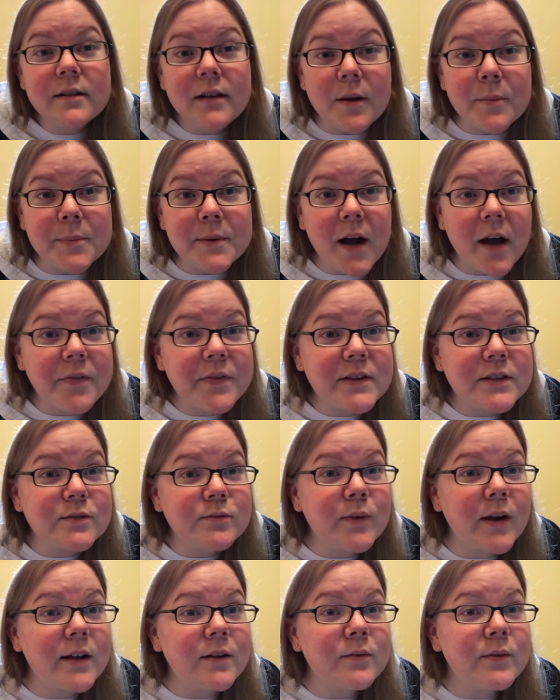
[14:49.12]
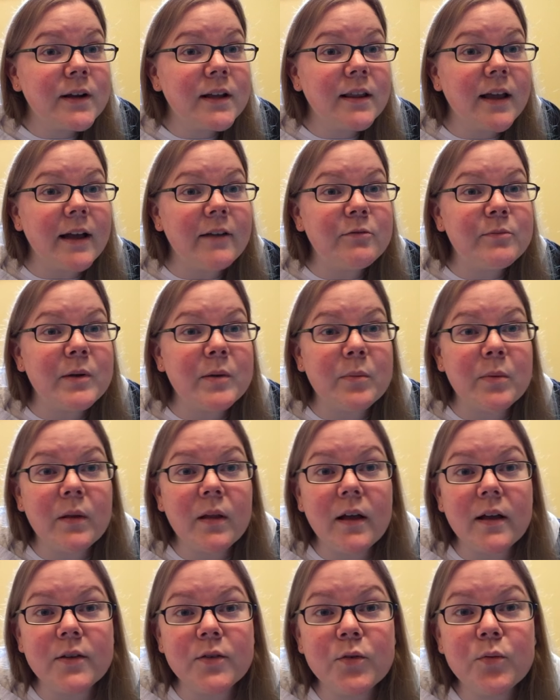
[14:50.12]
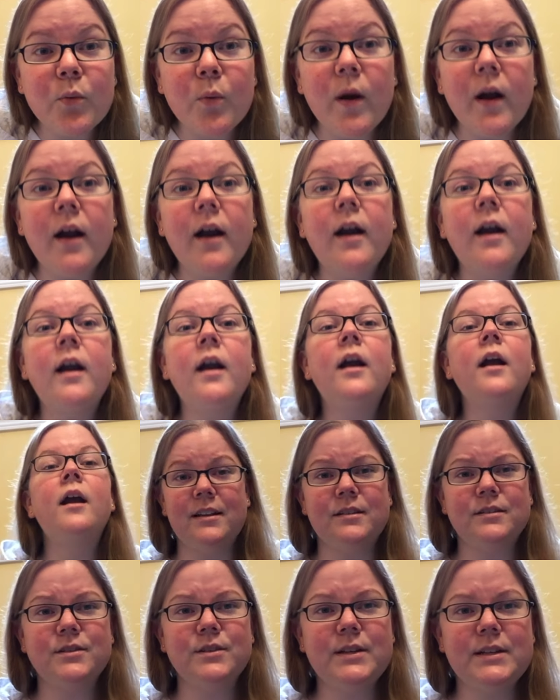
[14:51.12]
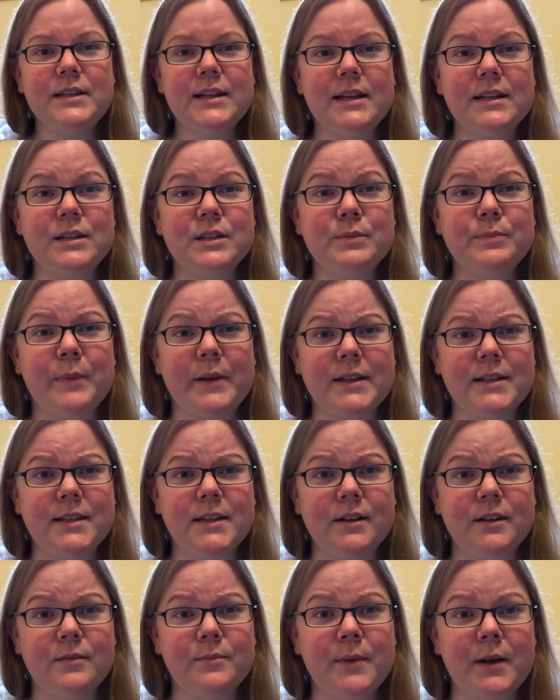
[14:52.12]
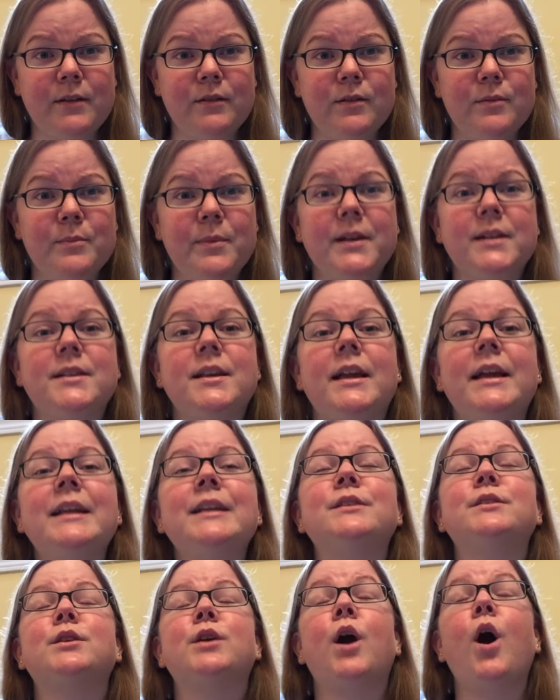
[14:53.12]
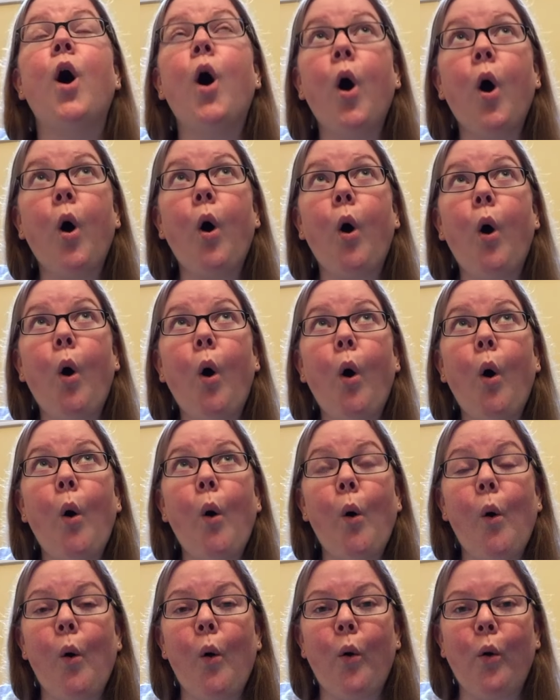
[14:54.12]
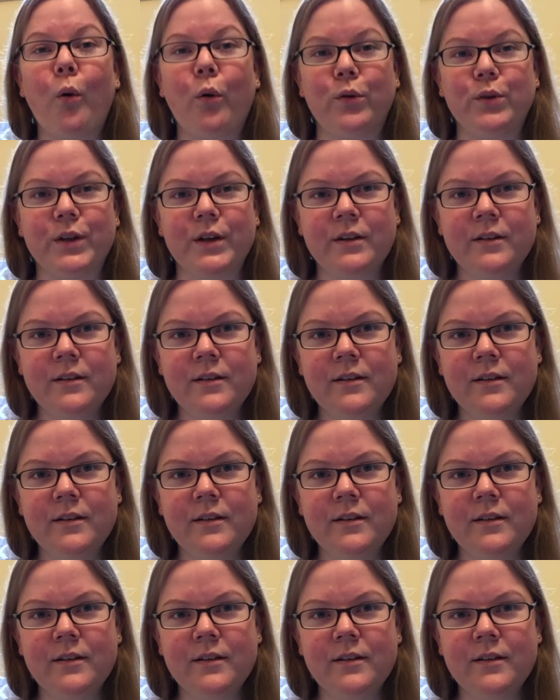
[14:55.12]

I'm not this red in real life, people, I swear. I also need to get a space heater in my room because it is cold.